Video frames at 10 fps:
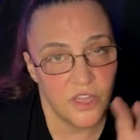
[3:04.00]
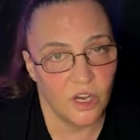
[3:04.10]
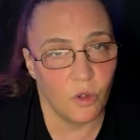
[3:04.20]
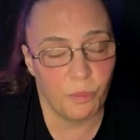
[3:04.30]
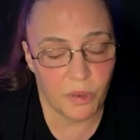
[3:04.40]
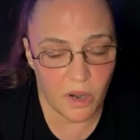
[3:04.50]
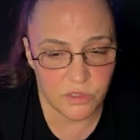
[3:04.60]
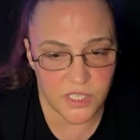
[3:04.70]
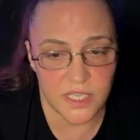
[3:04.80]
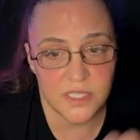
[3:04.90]
the whole
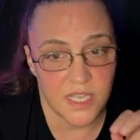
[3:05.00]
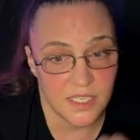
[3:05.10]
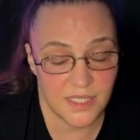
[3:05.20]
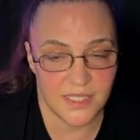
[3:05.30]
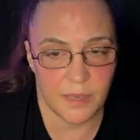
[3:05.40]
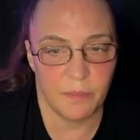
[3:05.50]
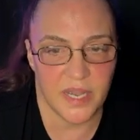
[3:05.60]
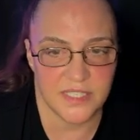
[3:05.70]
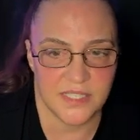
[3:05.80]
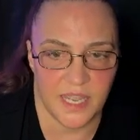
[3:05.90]
process step
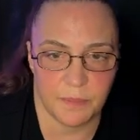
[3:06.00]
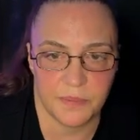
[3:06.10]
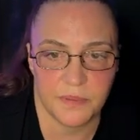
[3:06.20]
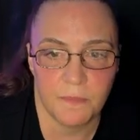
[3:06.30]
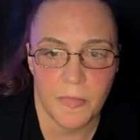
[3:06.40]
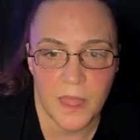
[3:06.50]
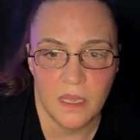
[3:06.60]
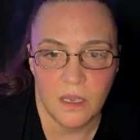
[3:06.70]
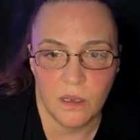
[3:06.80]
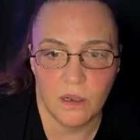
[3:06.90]
by step.
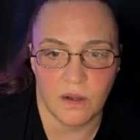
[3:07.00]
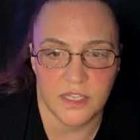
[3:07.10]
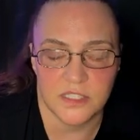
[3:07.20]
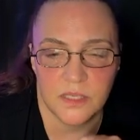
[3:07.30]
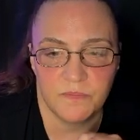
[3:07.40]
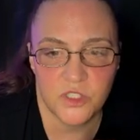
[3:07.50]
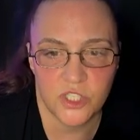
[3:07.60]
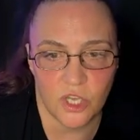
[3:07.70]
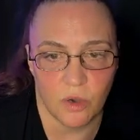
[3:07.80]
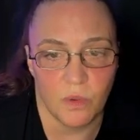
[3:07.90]
All right,
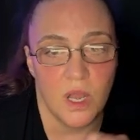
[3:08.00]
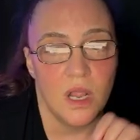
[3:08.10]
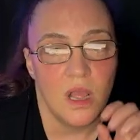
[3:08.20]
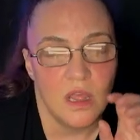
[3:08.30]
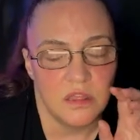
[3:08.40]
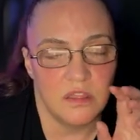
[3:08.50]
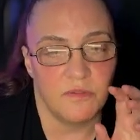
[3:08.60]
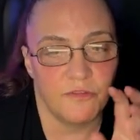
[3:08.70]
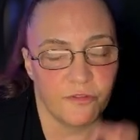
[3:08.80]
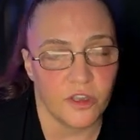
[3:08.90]
so the
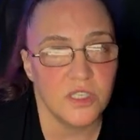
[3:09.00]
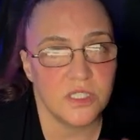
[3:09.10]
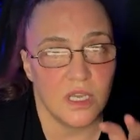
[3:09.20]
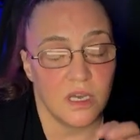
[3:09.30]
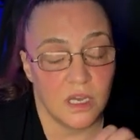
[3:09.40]
first